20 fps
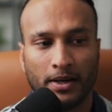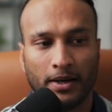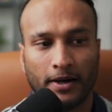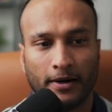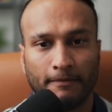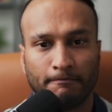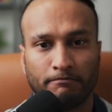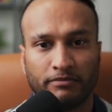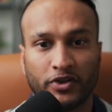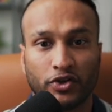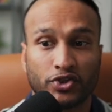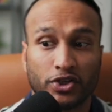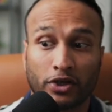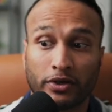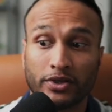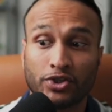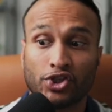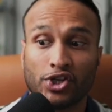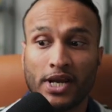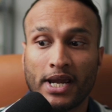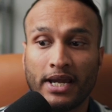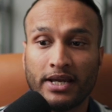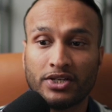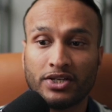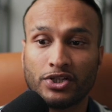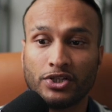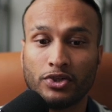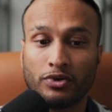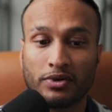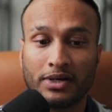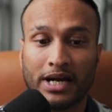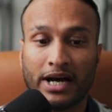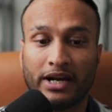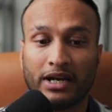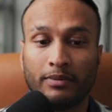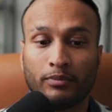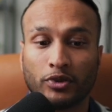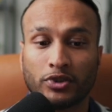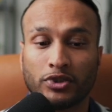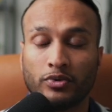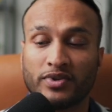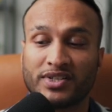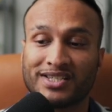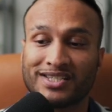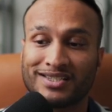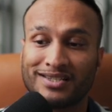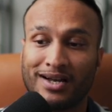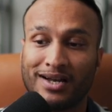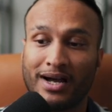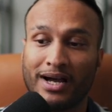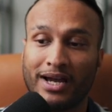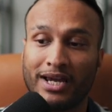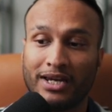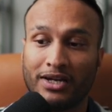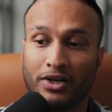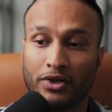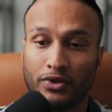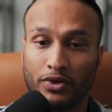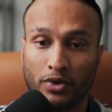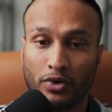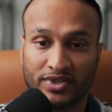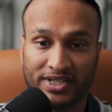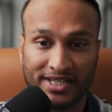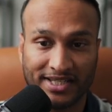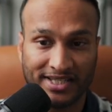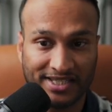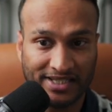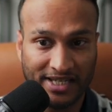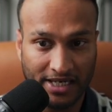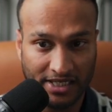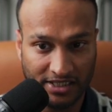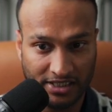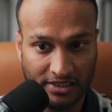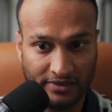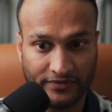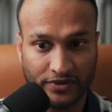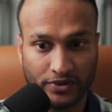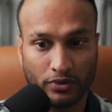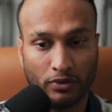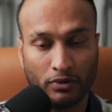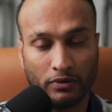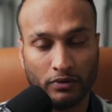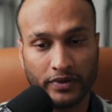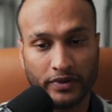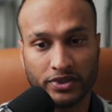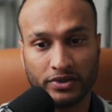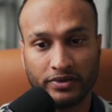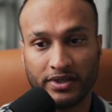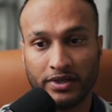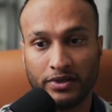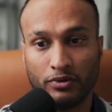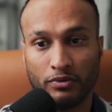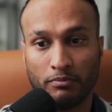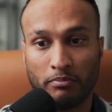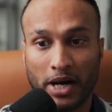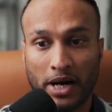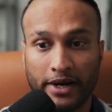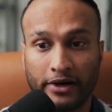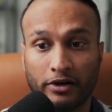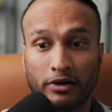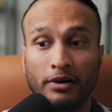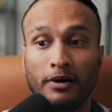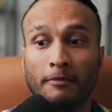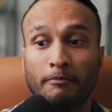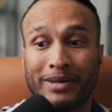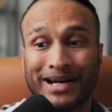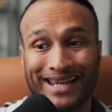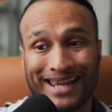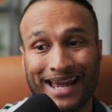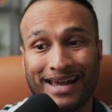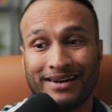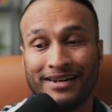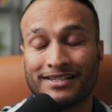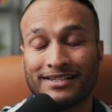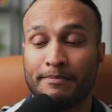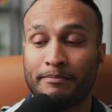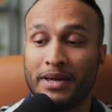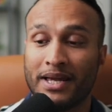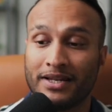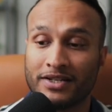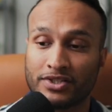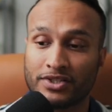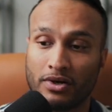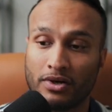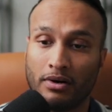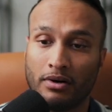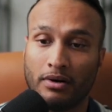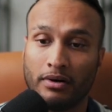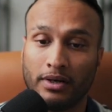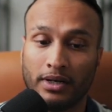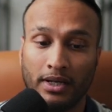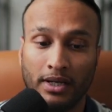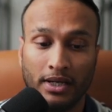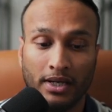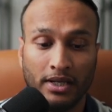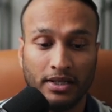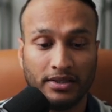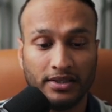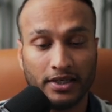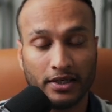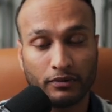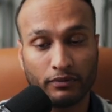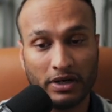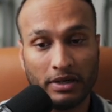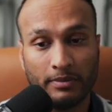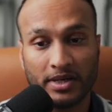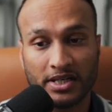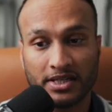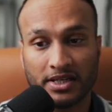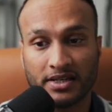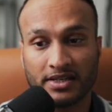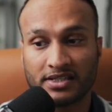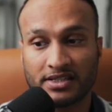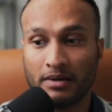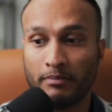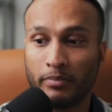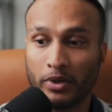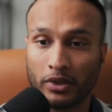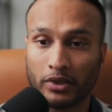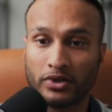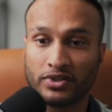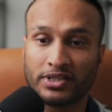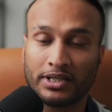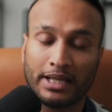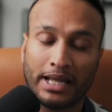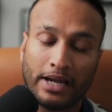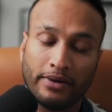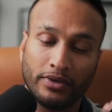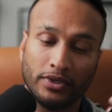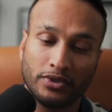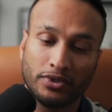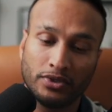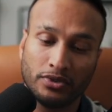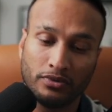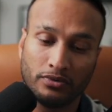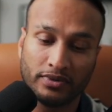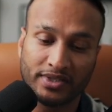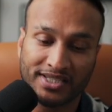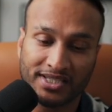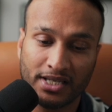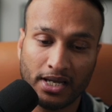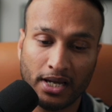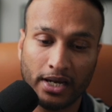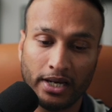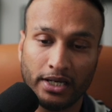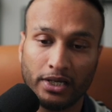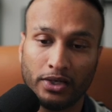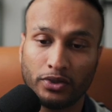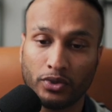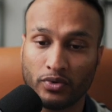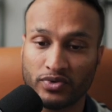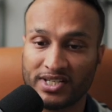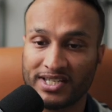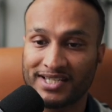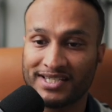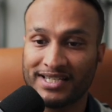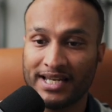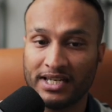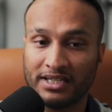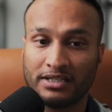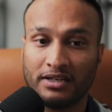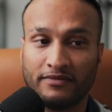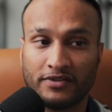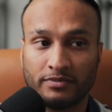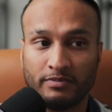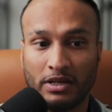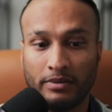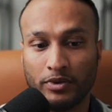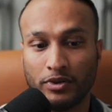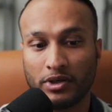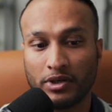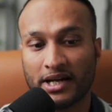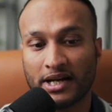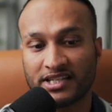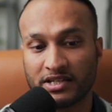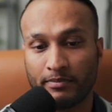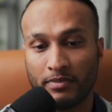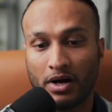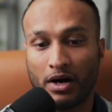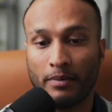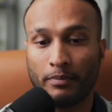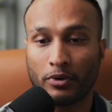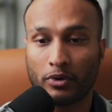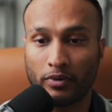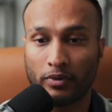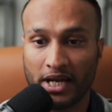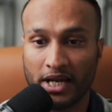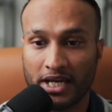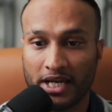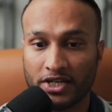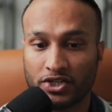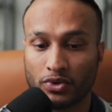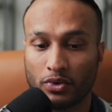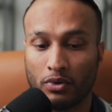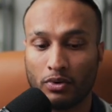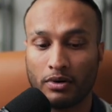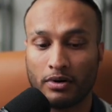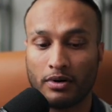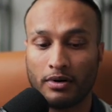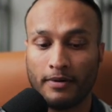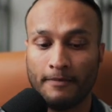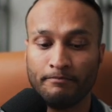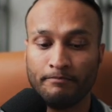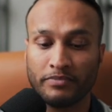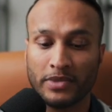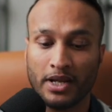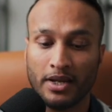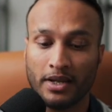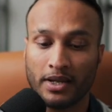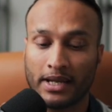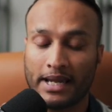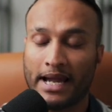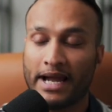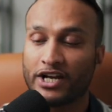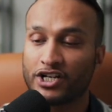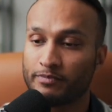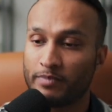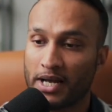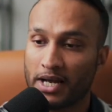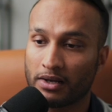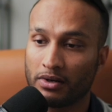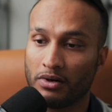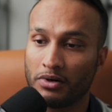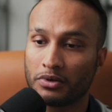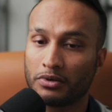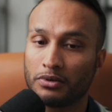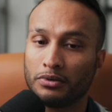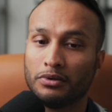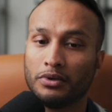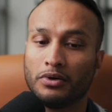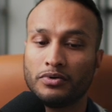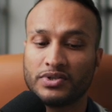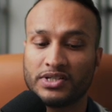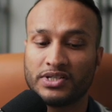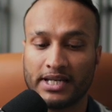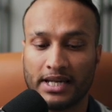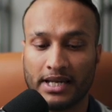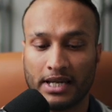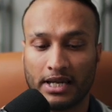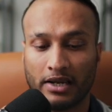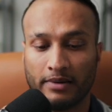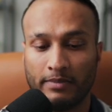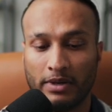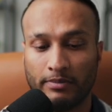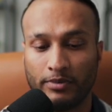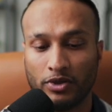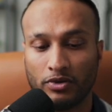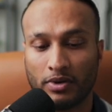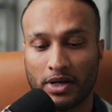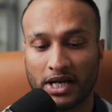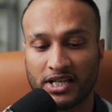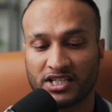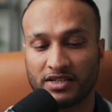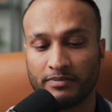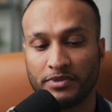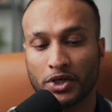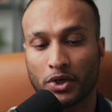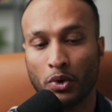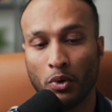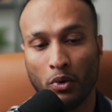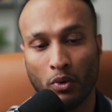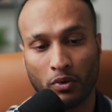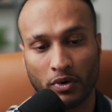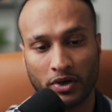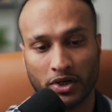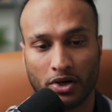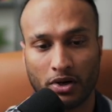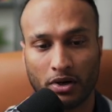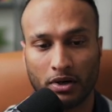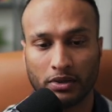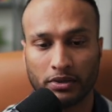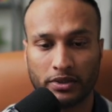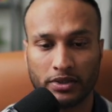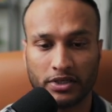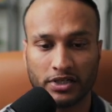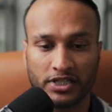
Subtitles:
There's a good chance you're not able to assign those incentives over to the new buyer. But again, it depends on the agreement. Some builders allow you to assign those incentives. Maybe you got some upgrades or cash back on closing. Maybe you got some decor dollars.